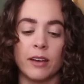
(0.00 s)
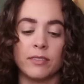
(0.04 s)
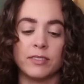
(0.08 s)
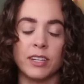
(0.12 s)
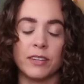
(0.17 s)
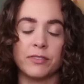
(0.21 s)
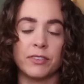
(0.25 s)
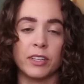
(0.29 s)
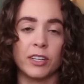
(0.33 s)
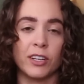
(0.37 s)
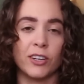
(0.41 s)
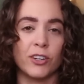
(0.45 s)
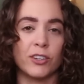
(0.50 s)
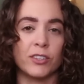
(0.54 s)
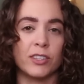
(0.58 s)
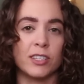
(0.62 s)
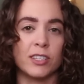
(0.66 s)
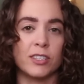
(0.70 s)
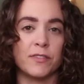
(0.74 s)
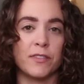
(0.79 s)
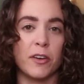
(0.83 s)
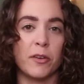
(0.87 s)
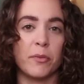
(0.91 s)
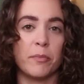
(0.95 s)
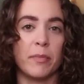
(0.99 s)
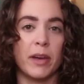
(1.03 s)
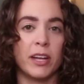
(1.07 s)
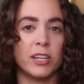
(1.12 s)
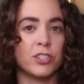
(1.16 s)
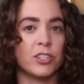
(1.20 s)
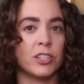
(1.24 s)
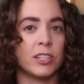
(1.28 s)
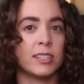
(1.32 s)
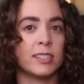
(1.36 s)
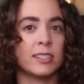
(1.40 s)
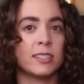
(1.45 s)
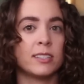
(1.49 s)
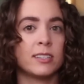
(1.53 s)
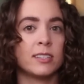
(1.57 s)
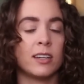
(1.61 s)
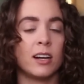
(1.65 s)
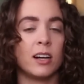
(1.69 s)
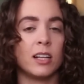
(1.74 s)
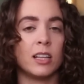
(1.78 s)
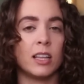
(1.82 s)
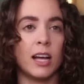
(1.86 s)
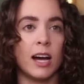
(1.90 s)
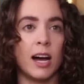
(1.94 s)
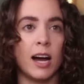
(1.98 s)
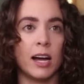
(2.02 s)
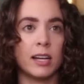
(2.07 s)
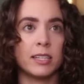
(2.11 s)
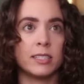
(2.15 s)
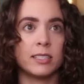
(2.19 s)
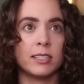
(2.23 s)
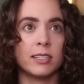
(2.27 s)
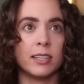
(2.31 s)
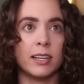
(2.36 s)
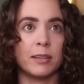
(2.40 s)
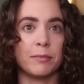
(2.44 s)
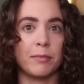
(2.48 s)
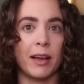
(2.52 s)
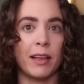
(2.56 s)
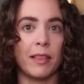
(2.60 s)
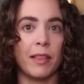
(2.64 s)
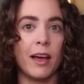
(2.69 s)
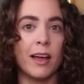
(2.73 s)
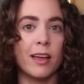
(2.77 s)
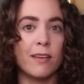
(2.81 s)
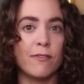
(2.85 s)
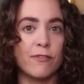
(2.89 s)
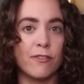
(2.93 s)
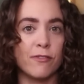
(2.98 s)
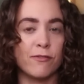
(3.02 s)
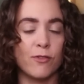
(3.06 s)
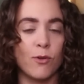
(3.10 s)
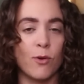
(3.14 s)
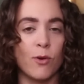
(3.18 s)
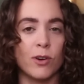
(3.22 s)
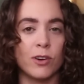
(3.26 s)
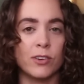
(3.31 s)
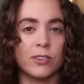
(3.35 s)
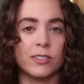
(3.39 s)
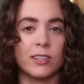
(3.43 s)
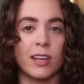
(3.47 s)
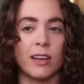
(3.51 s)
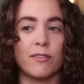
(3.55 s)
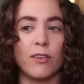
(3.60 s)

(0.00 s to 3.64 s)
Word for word: I've definitely heard this film mentioned a lot in my life, of course.